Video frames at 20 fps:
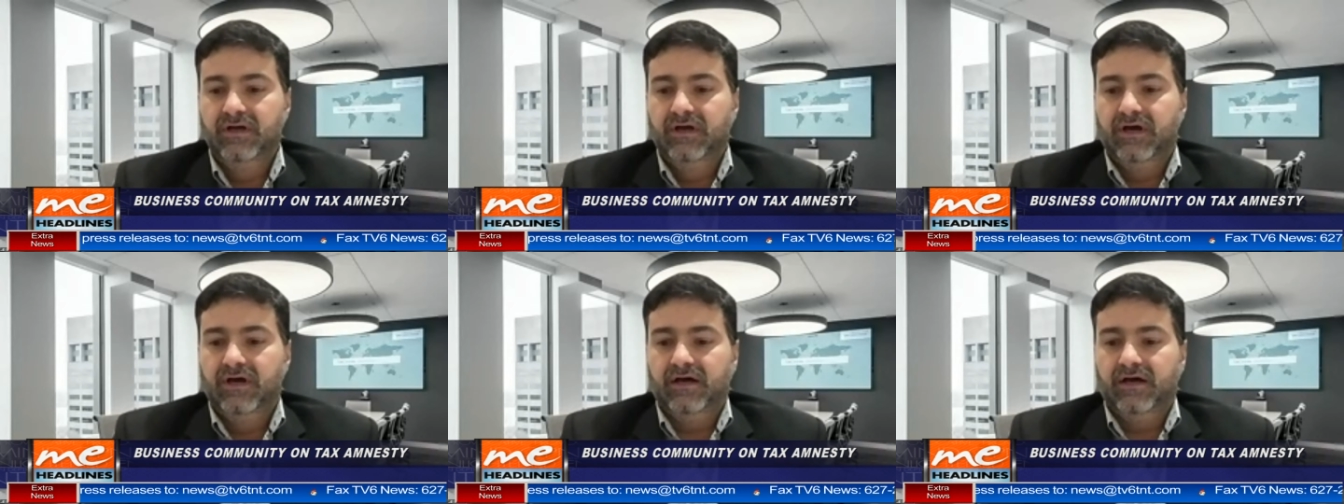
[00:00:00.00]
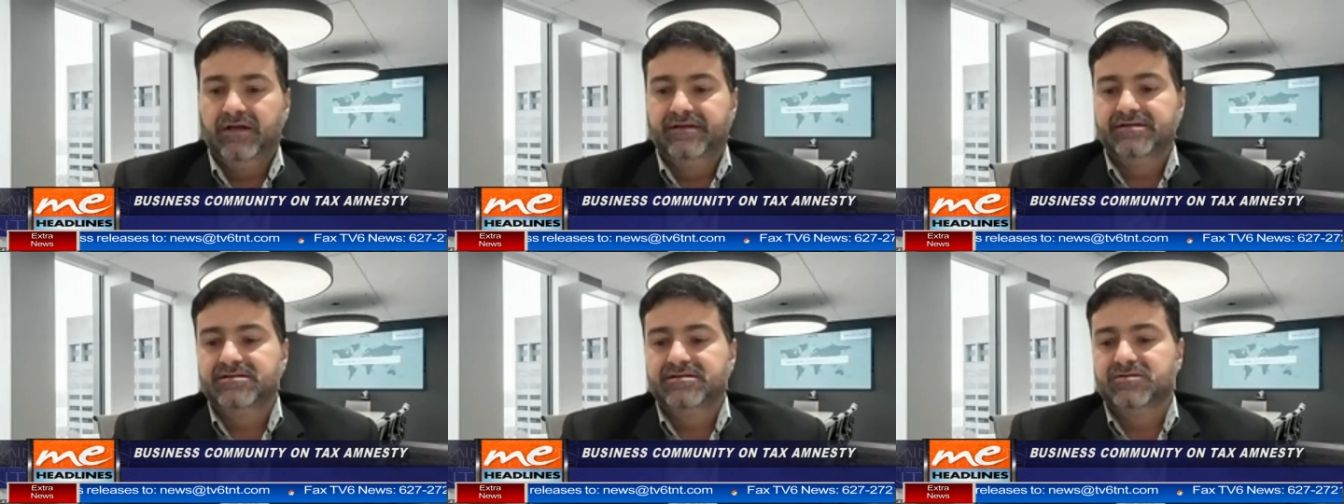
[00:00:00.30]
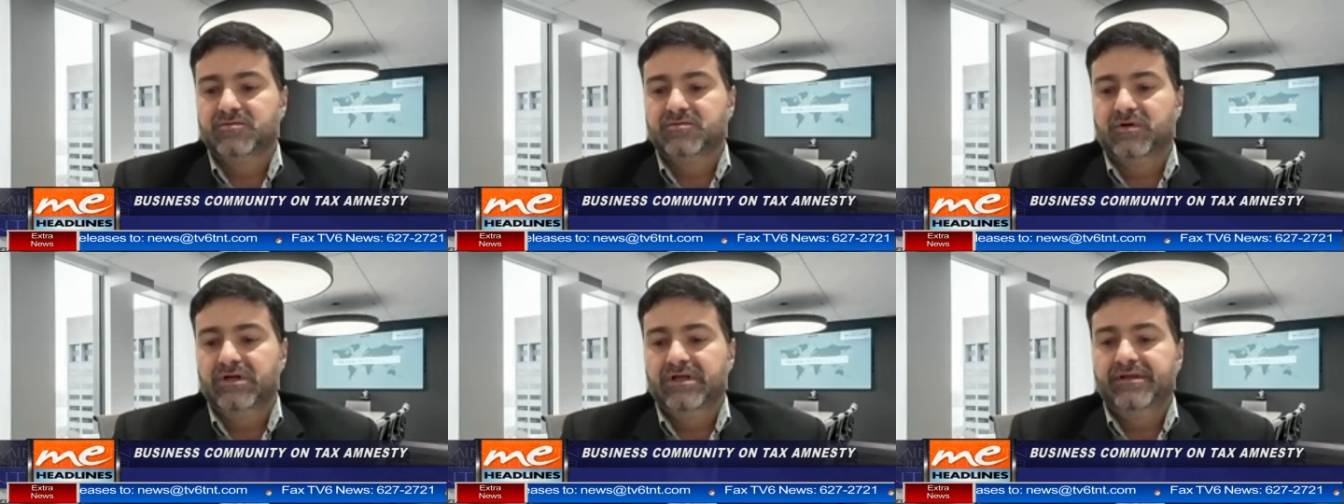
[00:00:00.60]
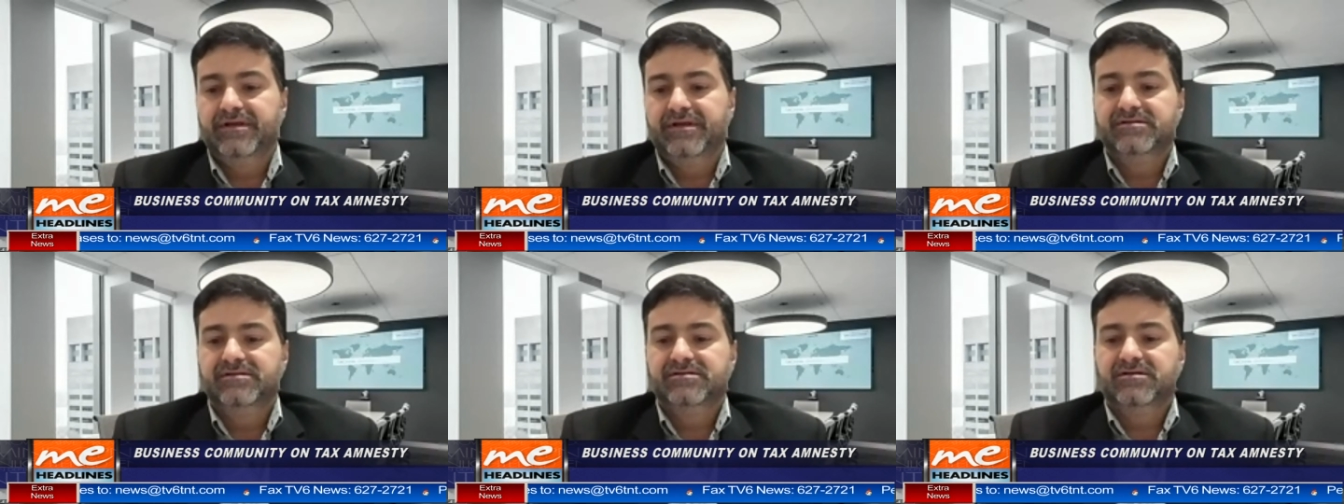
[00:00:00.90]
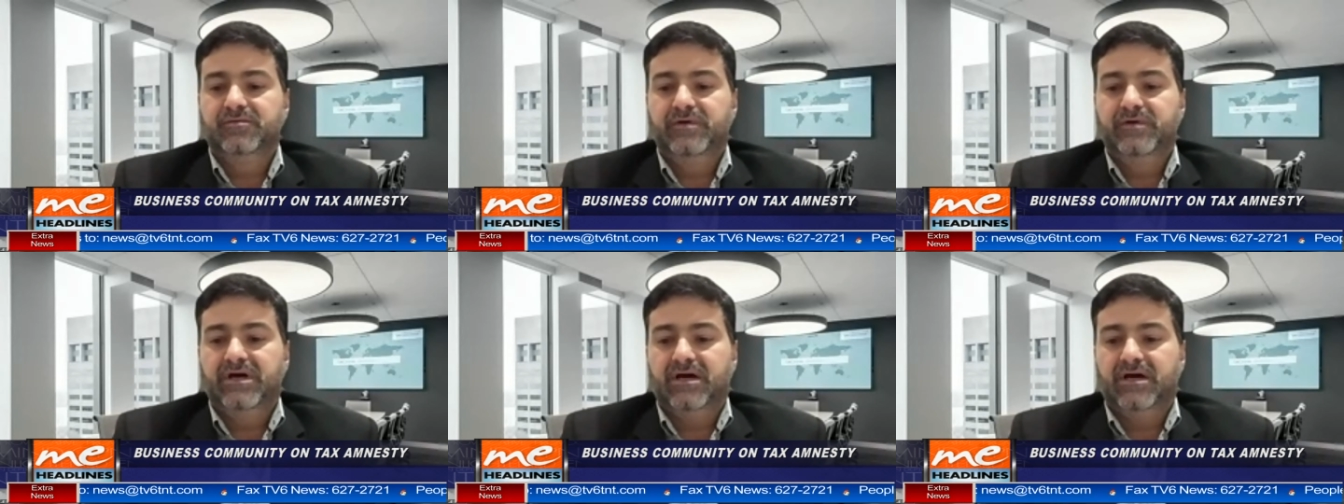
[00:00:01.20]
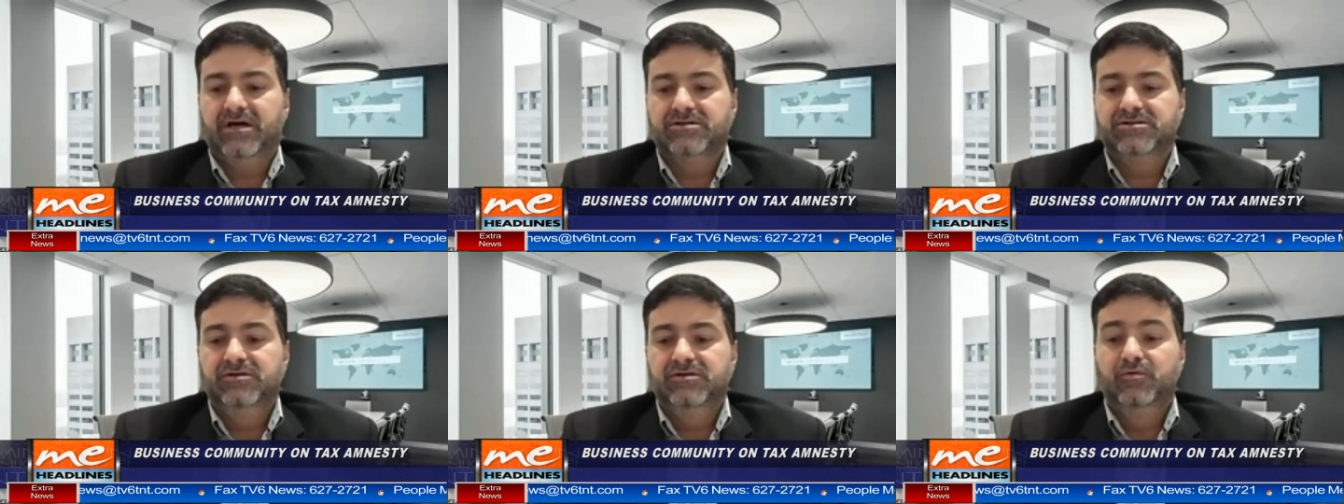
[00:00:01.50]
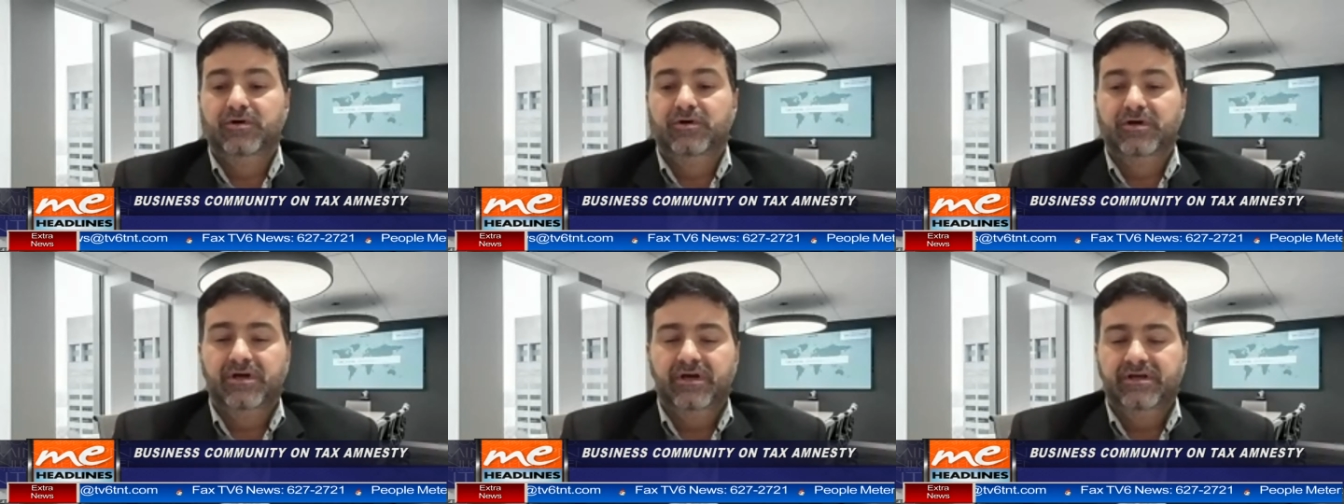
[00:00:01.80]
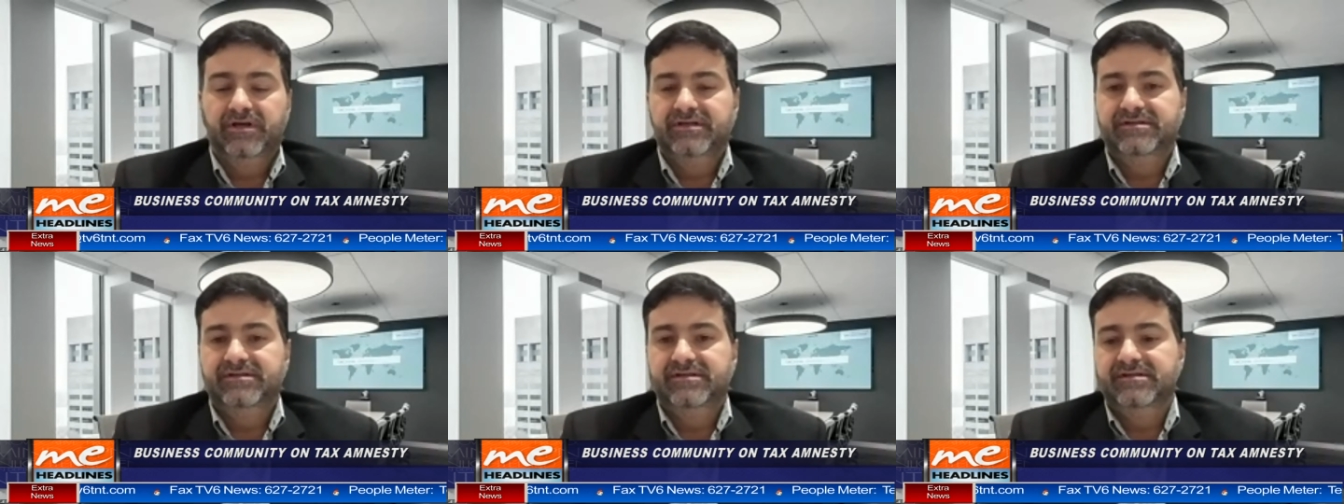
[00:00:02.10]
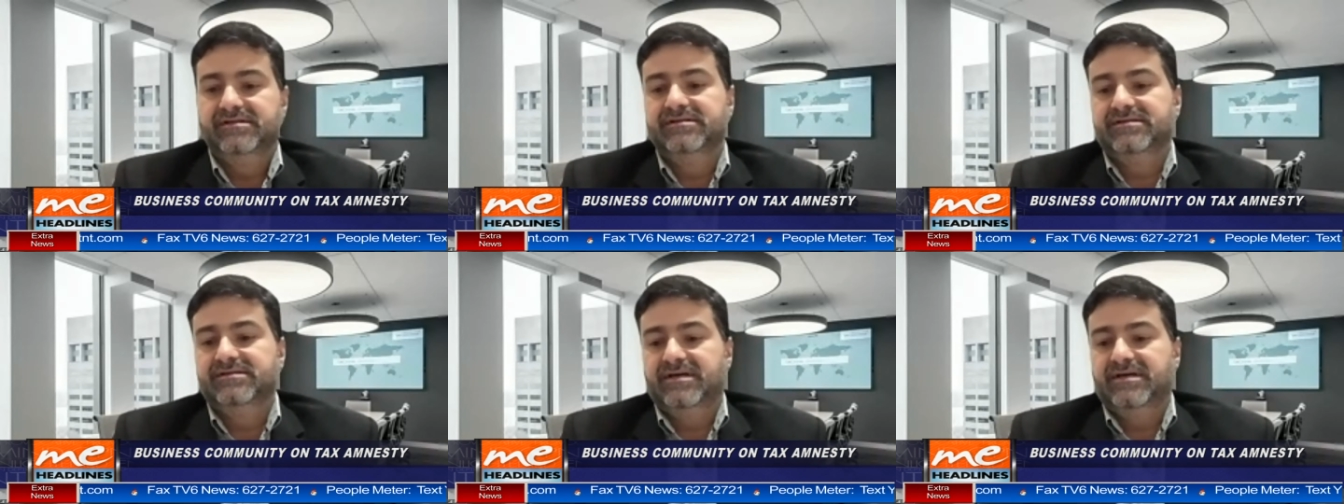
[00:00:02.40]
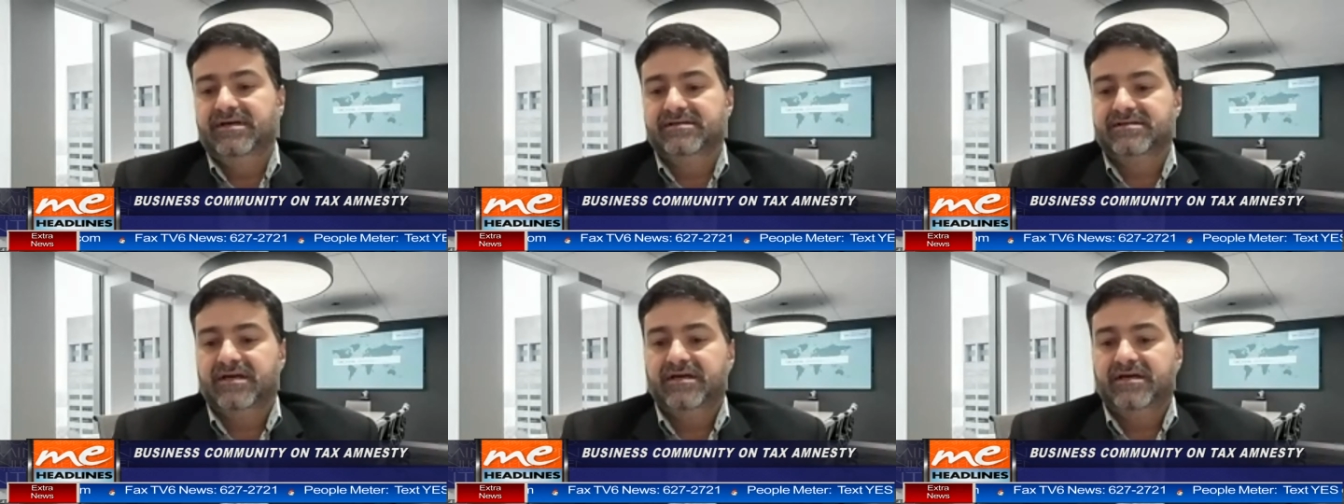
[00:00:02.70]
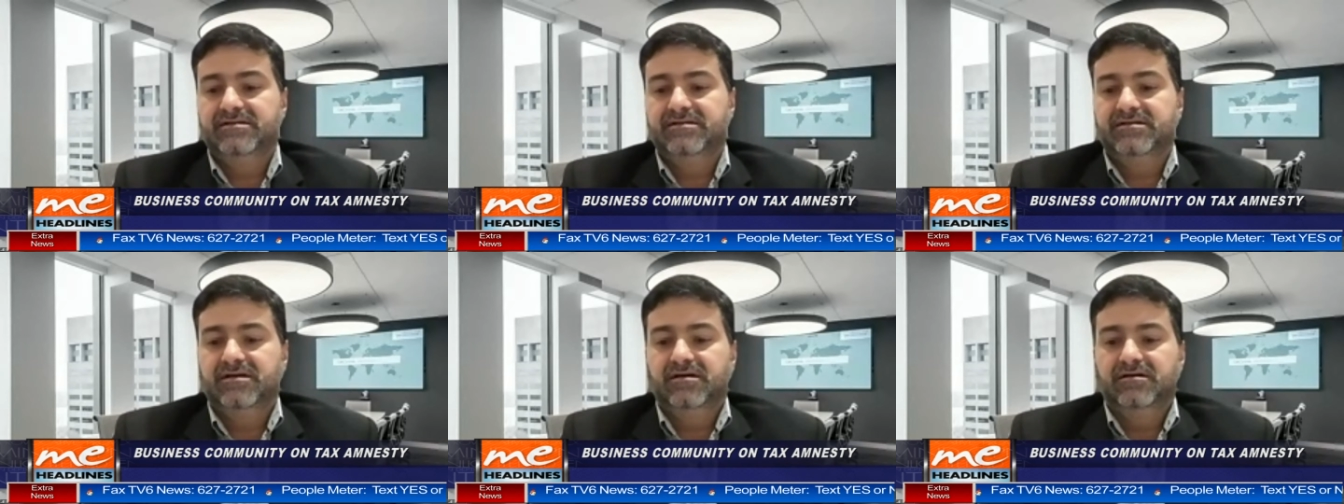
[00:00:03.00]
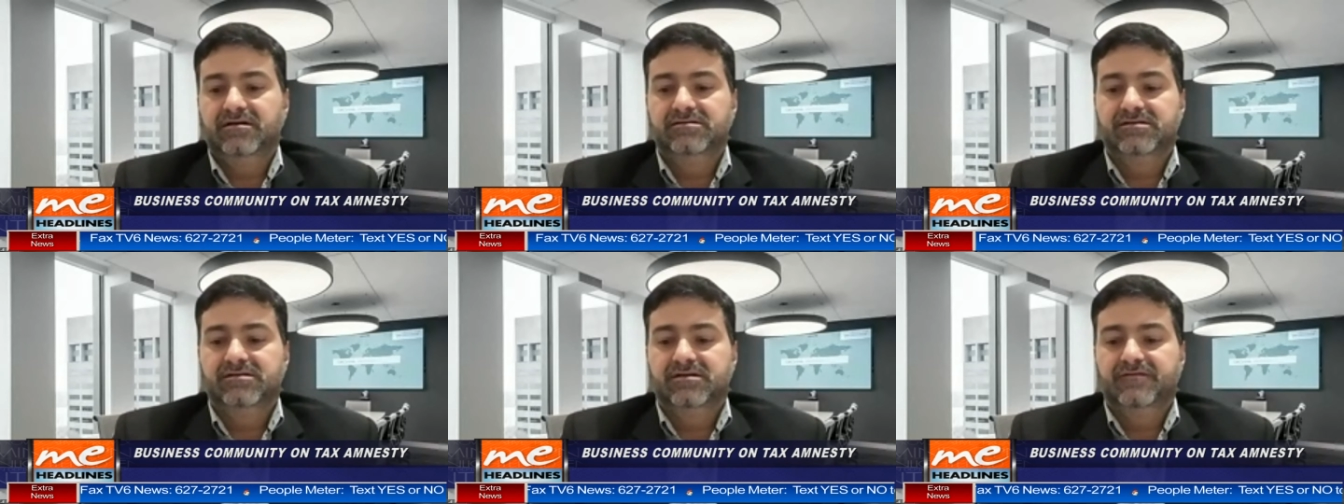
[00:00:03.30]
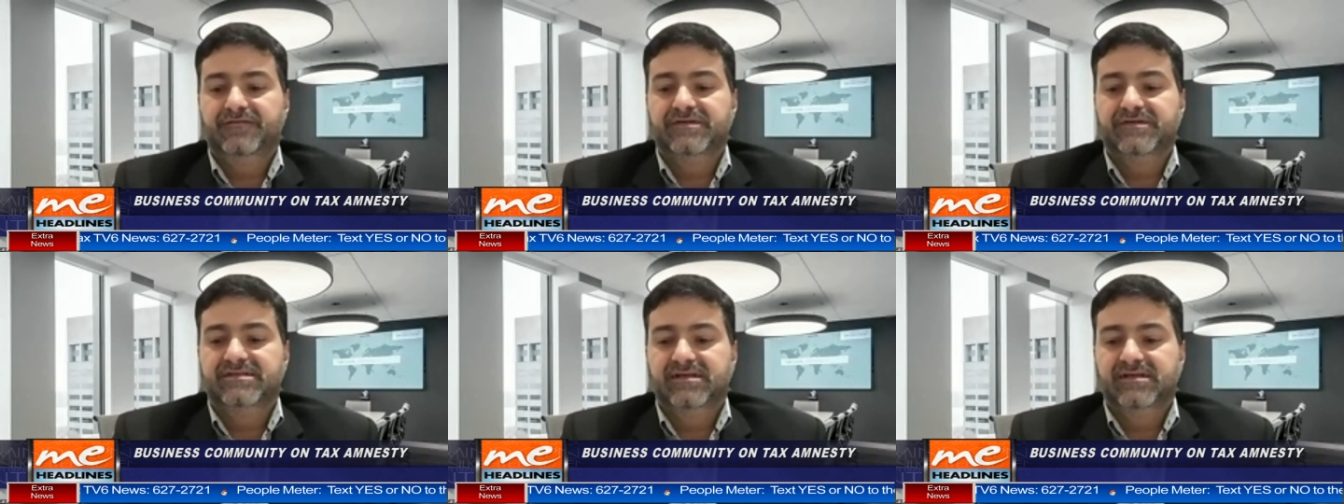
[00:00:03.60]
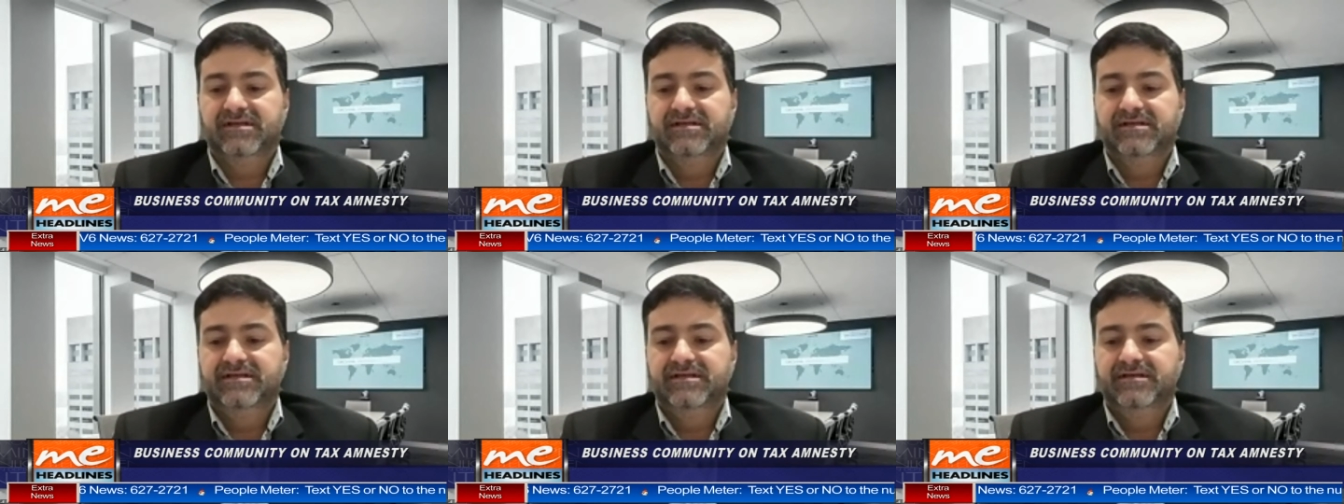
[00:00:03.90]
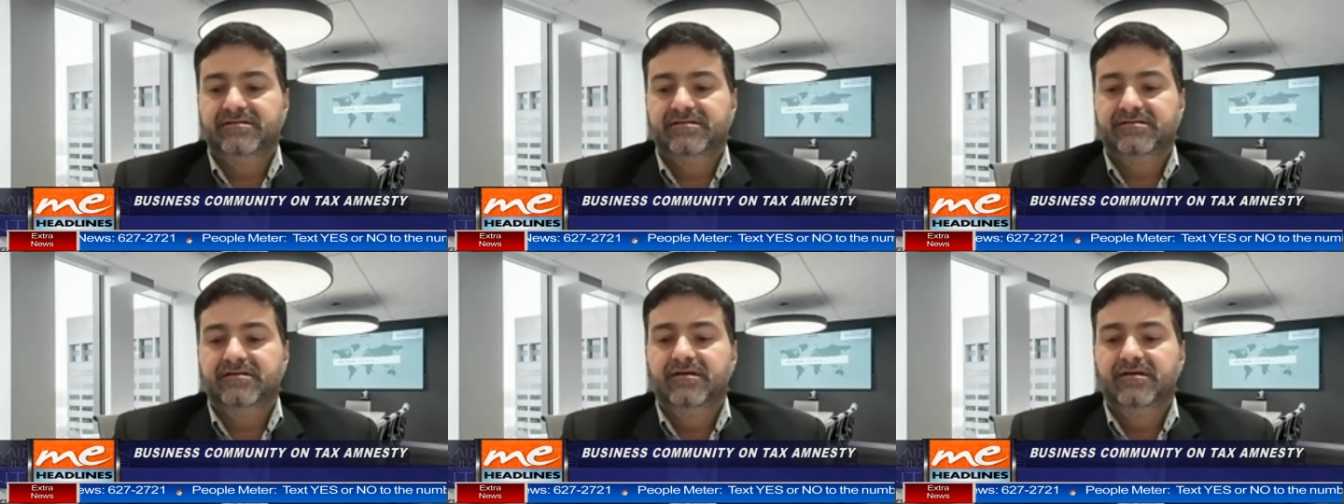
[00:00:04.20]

And this is one of the things that we are actually working at the TTCSI to, to facilitate